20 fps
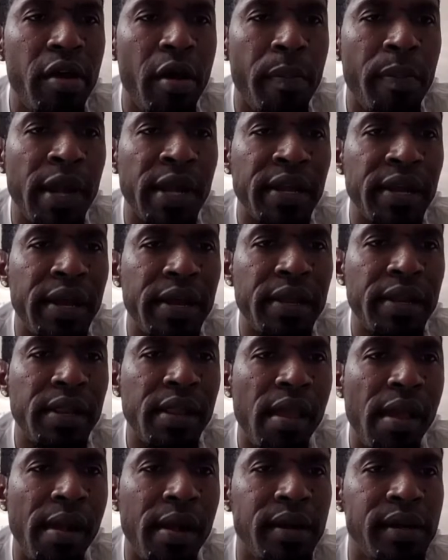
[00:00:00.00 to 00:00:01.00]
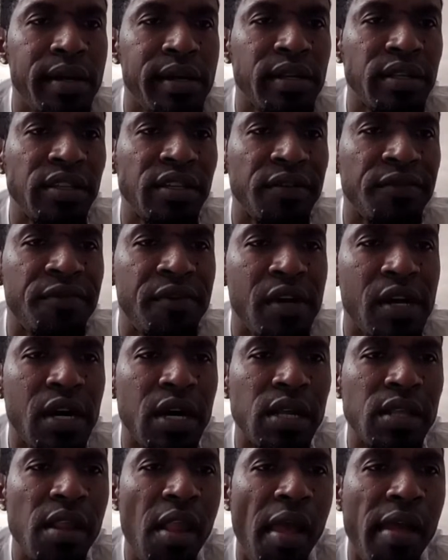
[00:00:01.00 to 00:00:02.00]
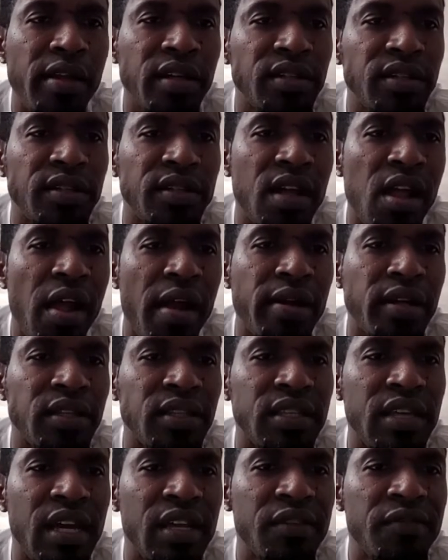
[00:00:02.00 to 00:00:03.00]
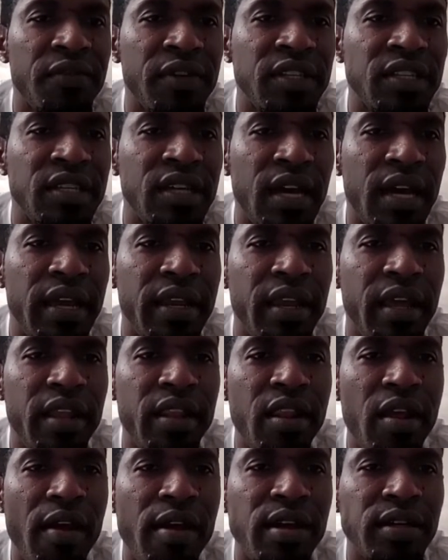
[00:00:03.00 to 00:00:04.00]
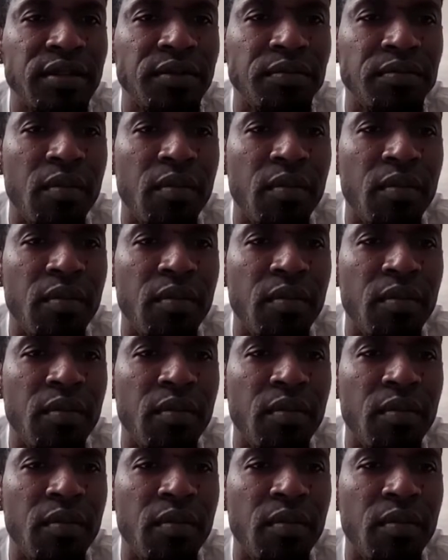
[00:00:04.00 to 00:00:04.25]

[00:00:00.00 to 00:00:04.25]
Big up again. Javon, thanks for joining.